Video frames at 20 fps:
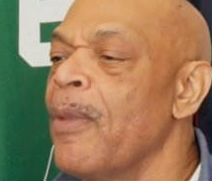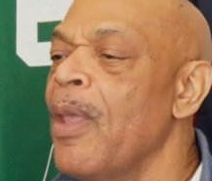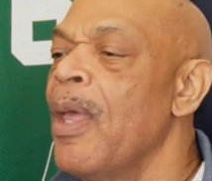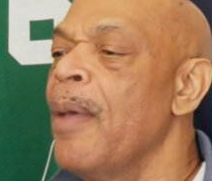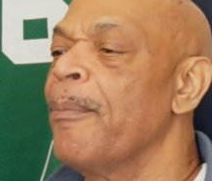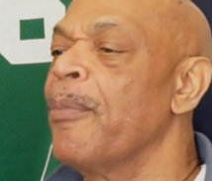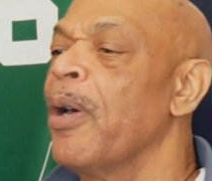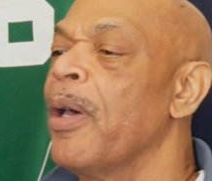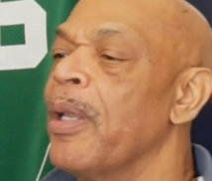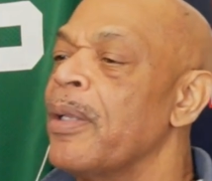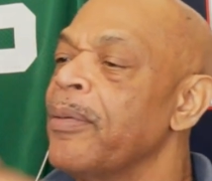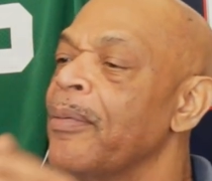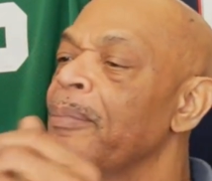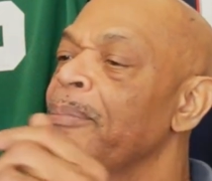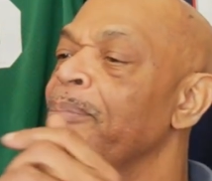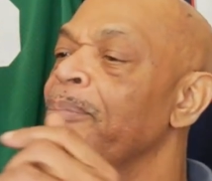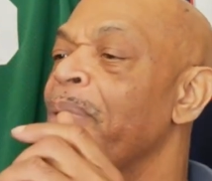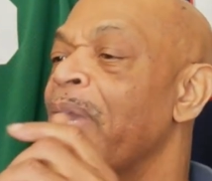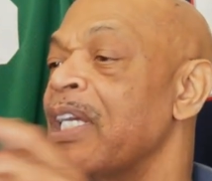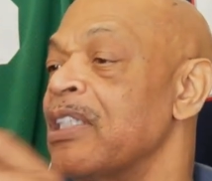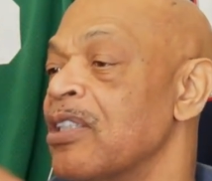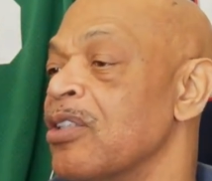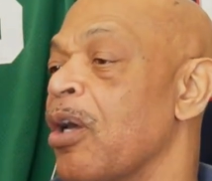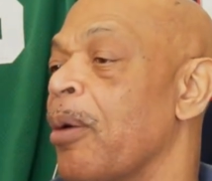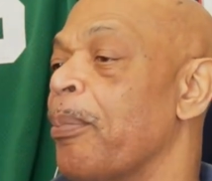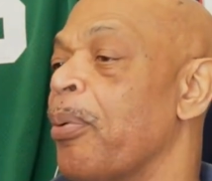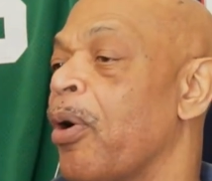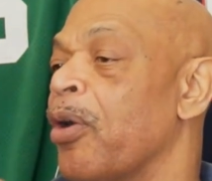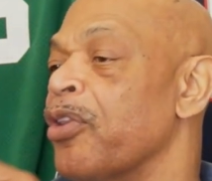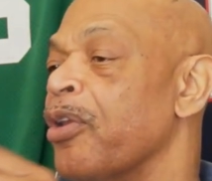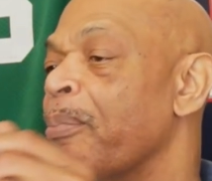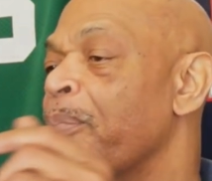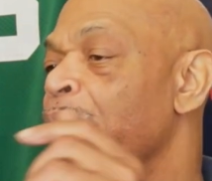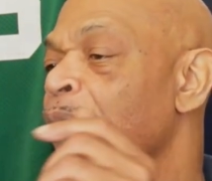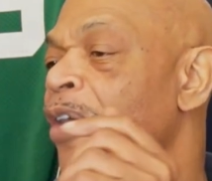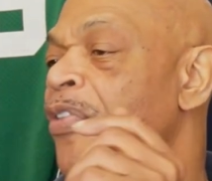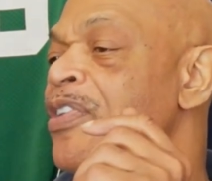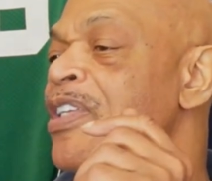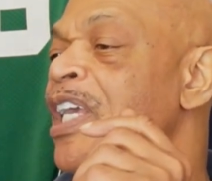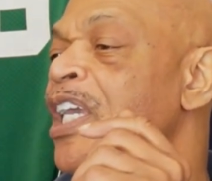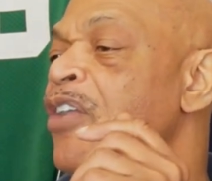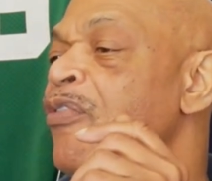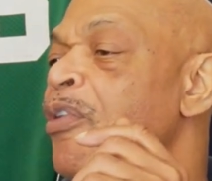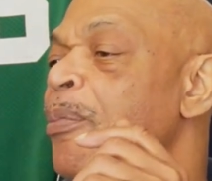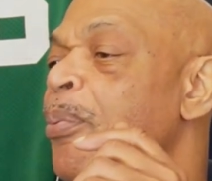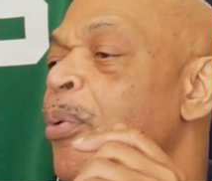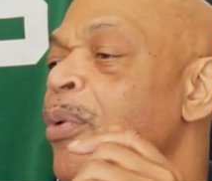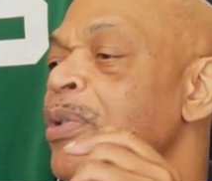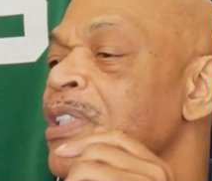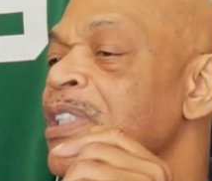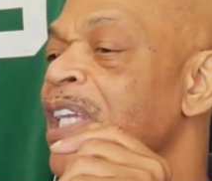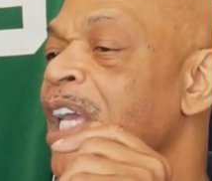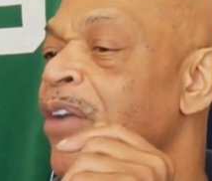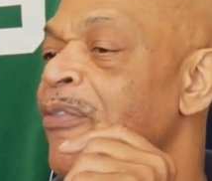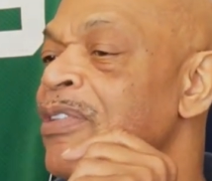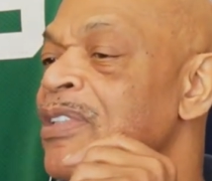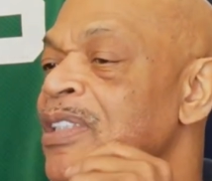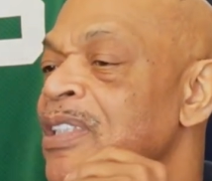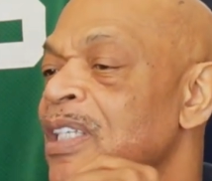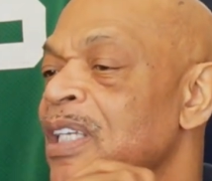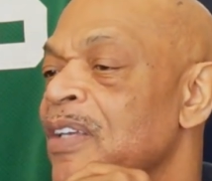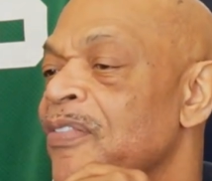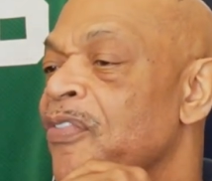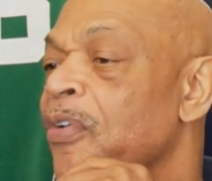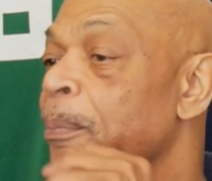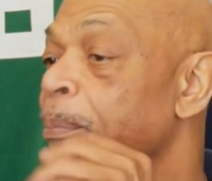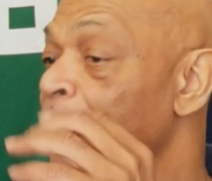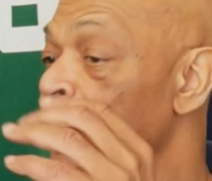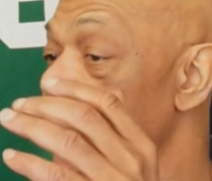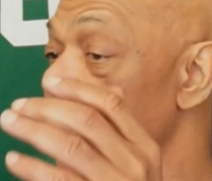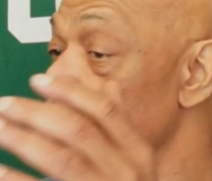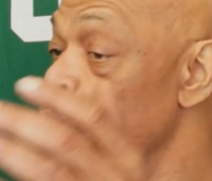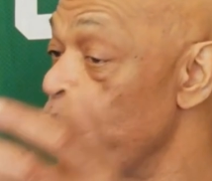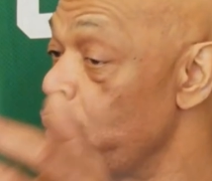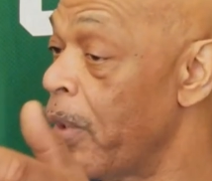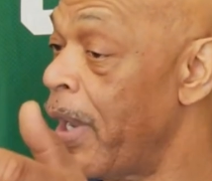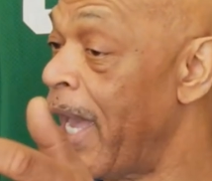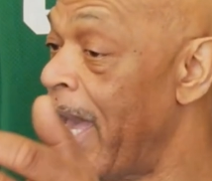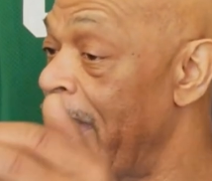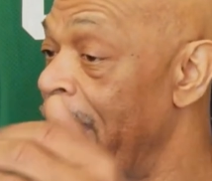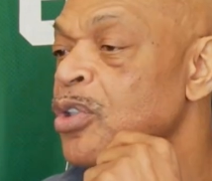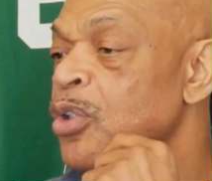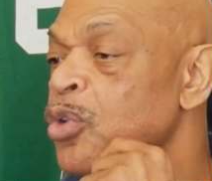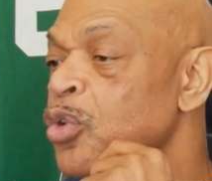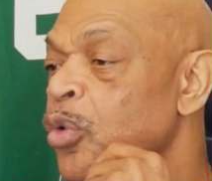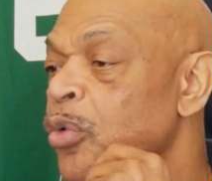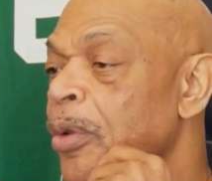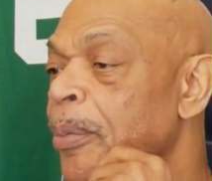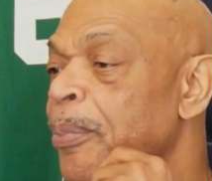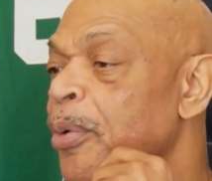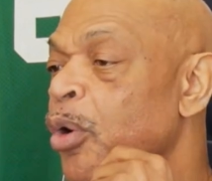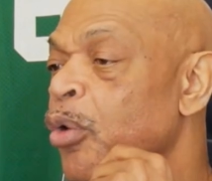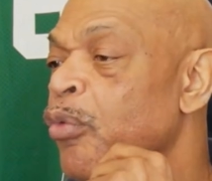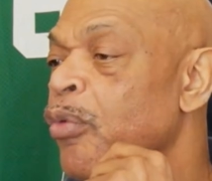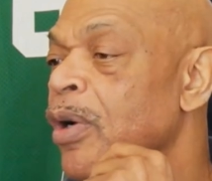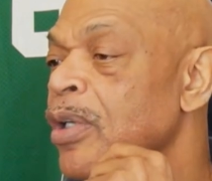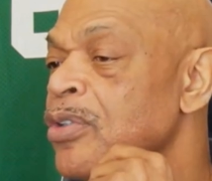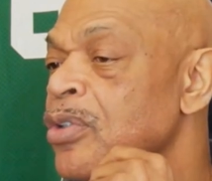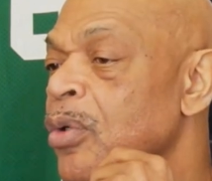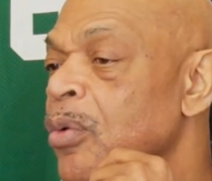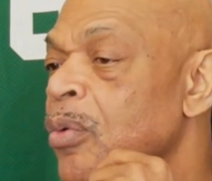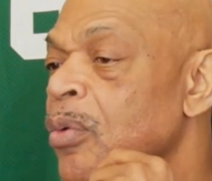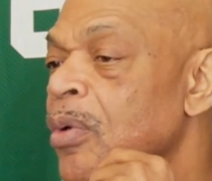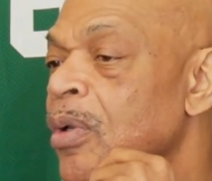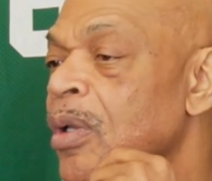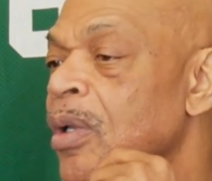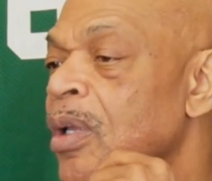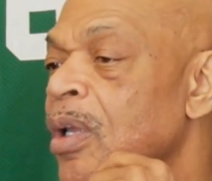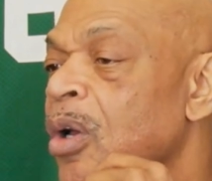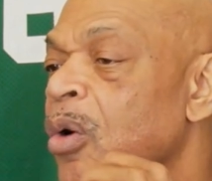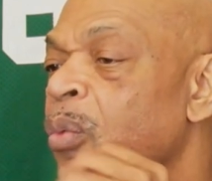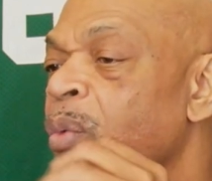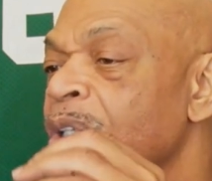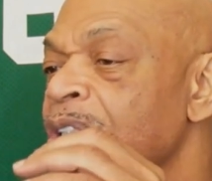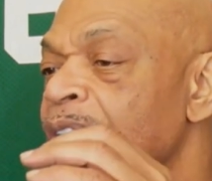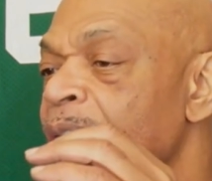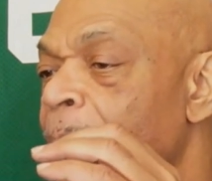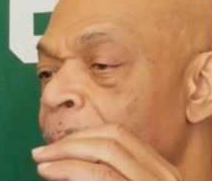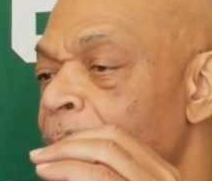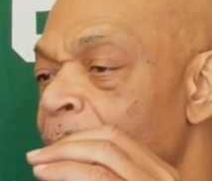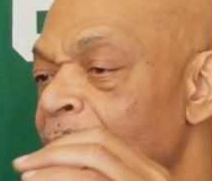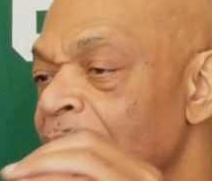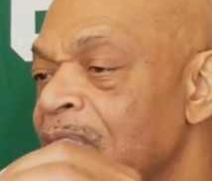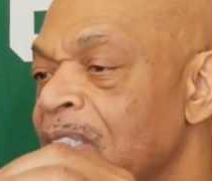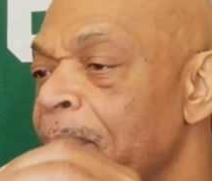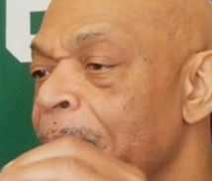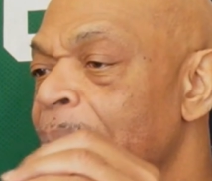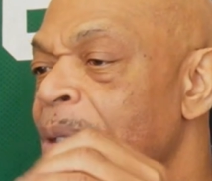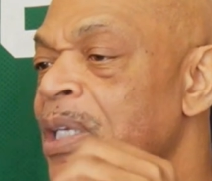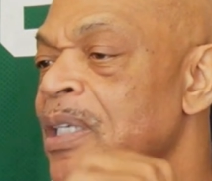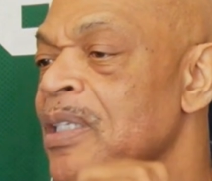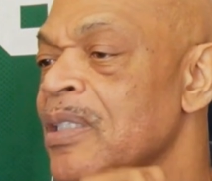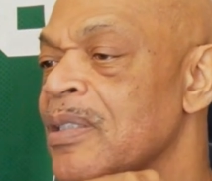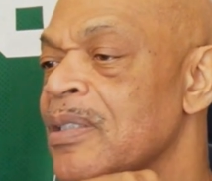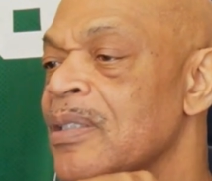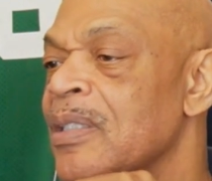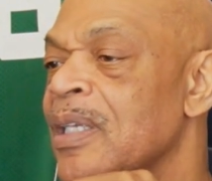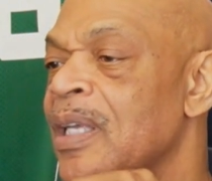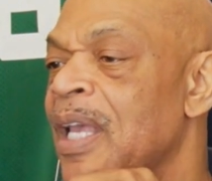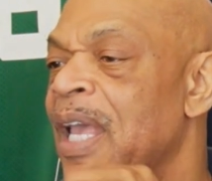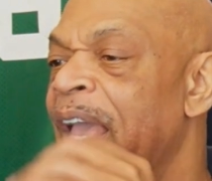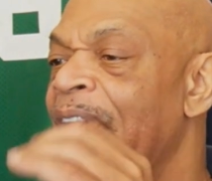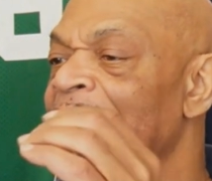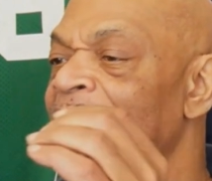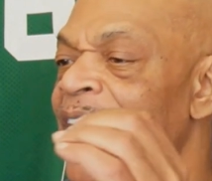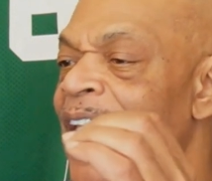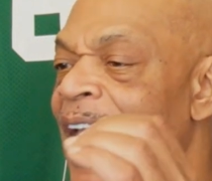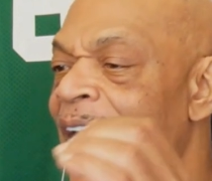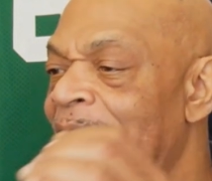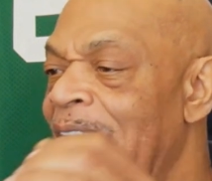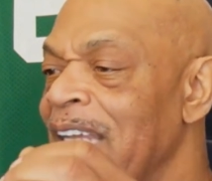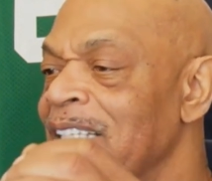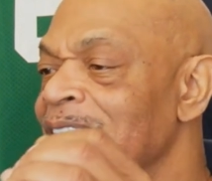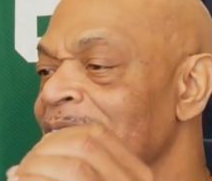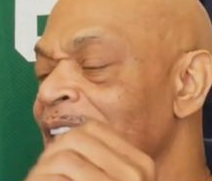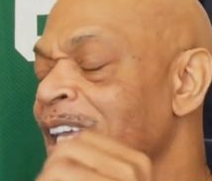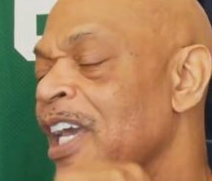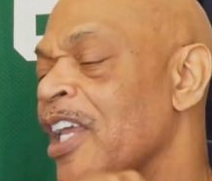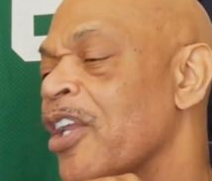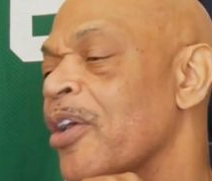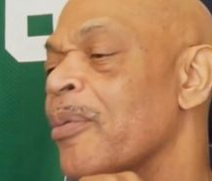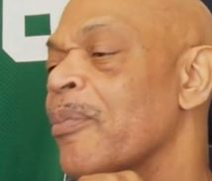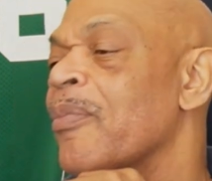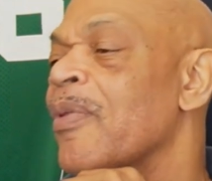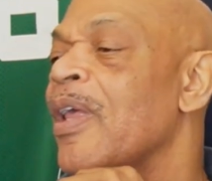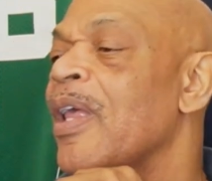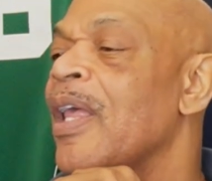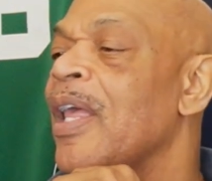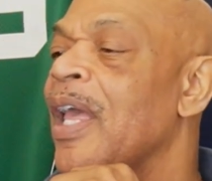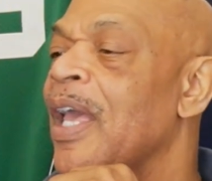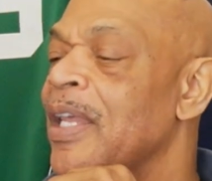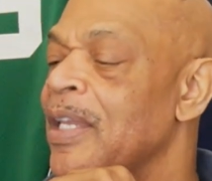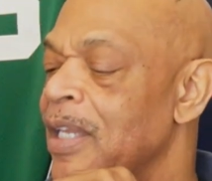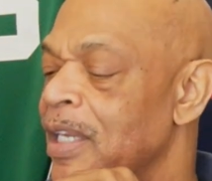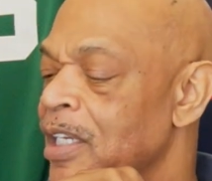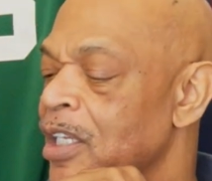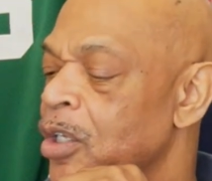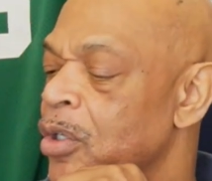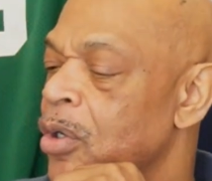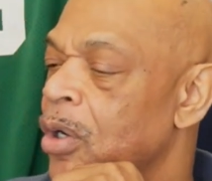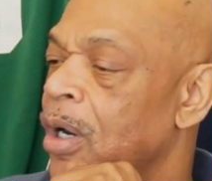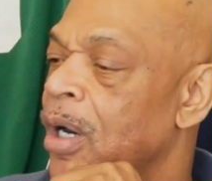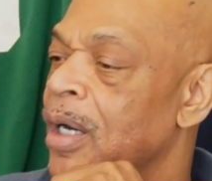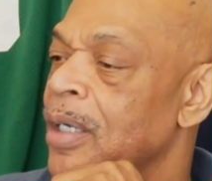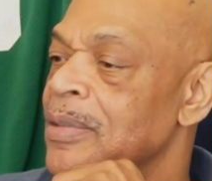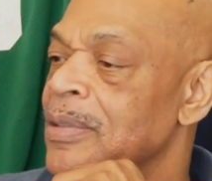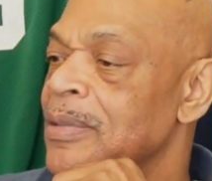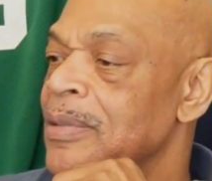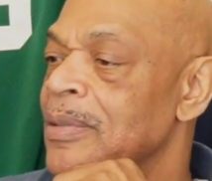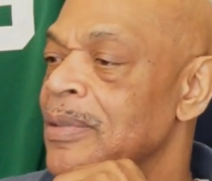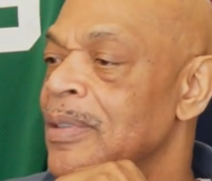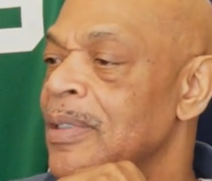but based upon the breathtaking reports he had received from people who had, knew that Bill Russell was the missing piece, and he had to get him at any cost.